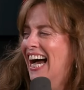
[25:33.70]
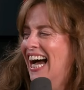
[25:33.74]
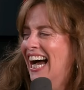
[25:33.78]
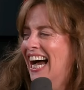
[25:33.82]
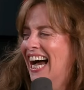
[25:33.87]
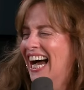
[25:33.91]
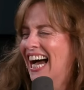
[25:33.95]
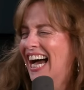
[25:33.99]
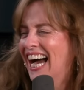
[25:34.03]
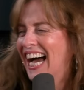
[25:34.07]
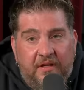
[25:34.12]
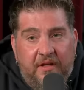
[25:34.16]

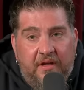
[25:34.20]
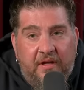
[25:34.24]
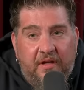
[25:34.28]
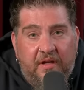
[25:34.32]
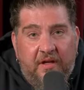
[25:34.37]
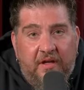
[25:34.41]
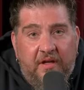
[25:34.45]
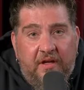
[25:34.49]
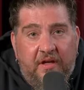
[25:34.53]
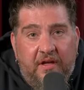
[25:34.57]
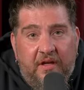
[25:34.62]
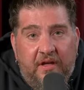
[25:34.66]
Packed.
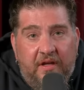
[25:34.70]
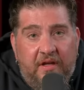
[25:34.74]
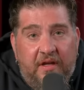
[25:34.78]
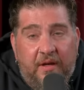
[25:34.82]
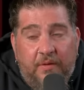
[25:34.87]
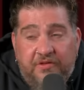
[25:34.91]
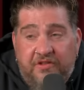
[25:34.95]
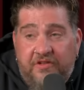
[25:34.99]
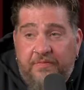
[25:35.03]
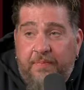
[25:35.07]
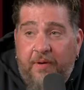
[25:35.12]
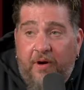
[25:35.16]
It
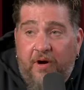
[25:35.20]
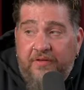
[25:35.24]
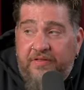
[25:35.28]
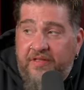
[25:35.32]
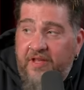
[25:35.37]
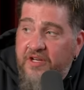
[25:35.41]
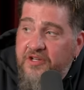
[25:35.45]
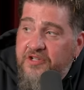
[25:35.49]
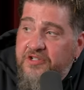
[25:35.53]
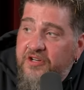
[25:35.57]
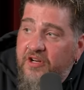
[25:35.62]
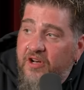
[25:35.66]
was his
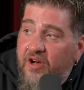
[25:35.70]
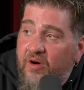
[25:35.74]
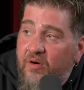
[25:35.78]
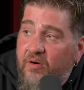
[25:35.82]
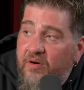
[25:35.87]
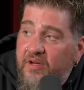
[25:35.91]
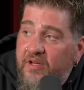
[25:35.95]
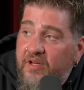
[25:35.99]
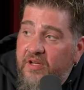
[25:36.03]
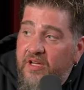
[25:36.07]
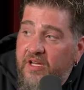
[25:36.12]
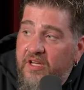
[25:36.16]
birthday show.
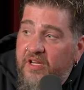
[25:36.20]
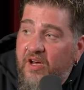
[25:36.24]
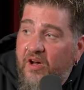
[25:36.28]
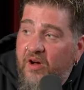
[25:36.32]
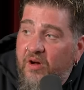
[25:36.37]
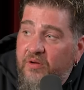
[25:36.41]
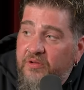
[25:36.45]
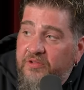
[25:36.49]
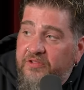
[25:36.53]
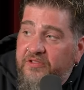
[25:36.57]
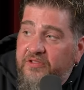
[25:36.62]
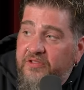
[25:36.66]
He
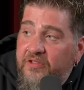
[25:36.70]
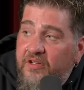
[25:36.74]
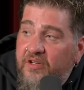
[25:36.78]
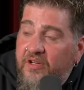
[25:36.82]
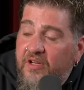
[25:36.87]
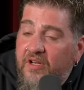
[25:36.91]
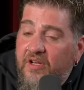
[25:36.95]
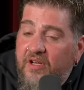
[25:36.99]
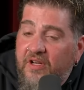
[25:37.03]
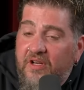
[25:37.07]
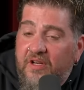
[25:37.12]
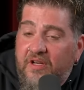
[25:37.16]
goes,
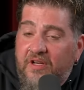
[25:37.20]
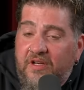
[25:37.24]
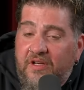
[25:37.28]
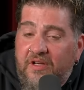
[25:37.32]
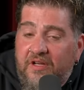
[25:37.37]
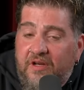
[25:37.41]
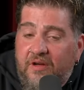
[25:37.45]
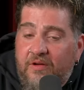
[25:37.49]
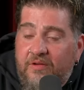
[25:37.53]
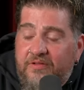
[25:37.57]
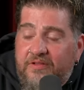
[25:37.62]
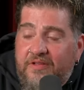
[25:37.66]

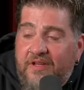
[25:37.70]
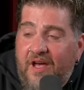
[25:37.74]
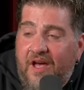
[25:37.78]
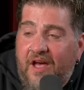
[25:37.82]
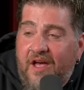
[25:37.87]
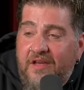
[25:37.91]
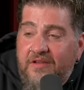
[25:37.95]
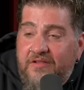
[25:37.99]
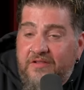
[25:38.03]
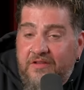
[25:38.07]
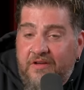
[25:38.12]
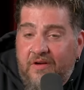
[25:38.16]
he goes,
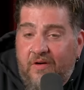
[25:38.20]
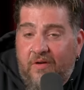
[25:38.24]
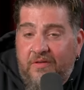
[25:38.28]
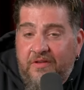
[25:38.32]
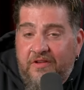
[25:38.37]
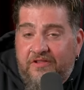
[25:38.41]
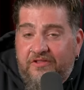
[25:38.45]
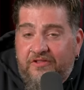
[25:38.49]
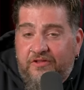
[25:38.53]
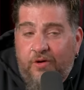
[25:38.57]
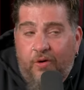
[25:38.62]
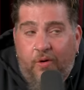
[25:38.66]
guys. You know, on
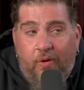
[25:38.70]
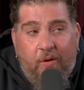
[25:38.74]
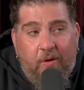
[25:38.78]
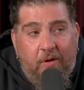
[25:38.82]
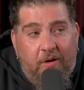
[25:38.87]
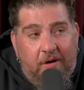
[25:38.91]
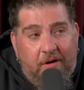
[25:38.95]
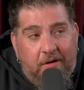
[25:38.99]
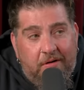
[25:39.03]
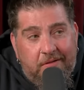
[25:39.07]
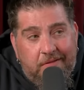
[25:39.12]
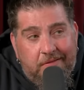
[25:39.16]
this
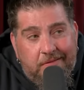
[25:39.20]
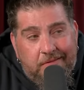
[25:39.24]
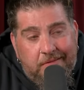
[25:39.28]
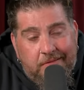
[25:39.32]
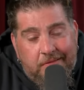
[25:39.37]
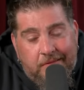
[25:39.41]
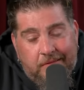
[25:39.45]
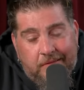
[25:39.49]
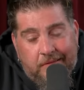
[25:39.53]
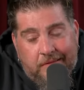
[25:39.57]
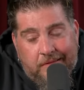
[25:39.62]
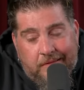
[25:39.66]
tour,
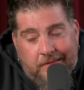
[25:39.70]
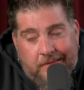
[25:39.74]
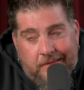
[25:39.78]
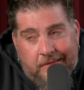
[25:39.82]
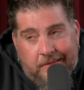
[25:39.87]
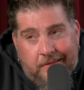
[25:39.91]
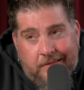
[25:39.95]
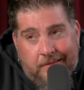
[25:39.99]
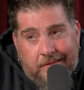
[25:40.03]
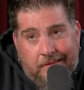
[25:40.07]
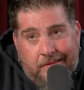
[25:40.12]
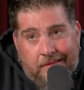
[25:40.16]

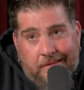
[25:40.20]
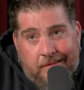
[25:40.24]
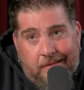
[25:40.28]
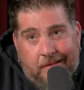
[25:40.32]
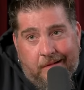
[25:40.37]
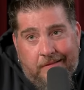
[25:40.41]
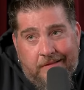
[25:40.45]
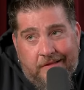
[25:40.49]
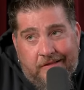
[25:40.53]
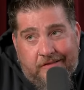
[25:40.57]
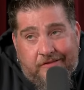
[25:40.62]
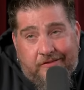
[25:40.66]

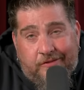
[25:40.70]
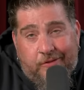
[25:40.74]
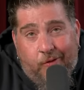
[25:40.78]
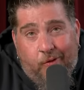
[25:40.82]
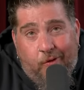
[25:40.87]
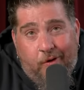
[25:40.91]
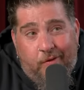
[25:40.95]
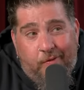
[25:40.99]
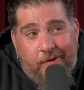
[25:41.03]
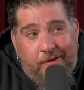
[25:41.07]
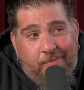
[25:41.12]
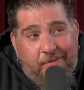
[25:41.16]
on this
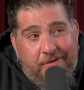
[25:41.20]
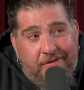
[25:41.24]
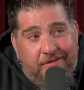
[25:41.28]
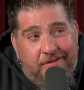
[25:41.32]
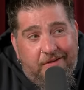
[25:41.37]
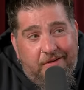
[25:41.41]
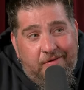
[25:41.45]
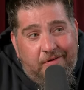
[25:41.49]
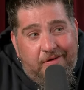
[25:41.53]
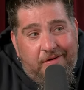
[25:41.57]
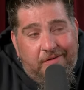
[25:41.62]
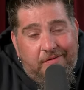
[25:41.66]
tour we've been
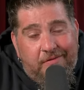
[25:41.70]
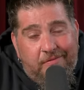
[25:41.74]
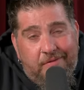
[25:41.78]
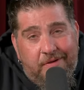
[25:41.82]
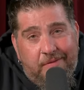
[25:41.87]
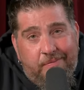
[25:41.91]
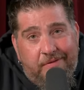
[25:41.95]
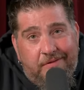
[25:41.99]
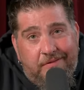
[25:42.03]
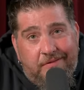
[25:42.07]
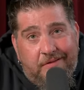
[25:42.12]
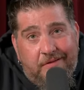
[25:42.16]
doing,
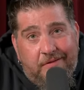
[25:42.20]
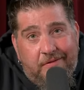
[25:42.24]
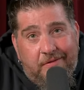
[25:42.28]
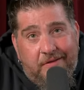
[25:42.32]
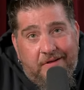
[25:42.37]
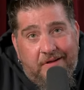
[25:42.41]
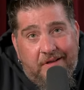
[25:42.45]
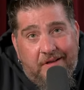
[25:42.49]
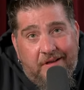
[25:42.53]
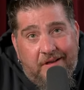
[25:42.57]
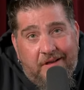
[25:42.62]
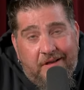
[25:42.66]
we've been
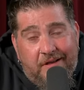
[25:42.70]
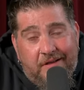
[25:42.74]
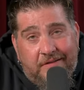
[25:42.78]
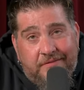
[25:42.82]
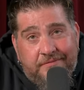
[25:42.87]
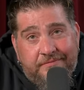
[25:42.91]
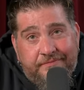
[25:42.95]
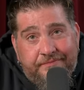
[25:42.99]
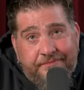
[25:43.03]
doing. uh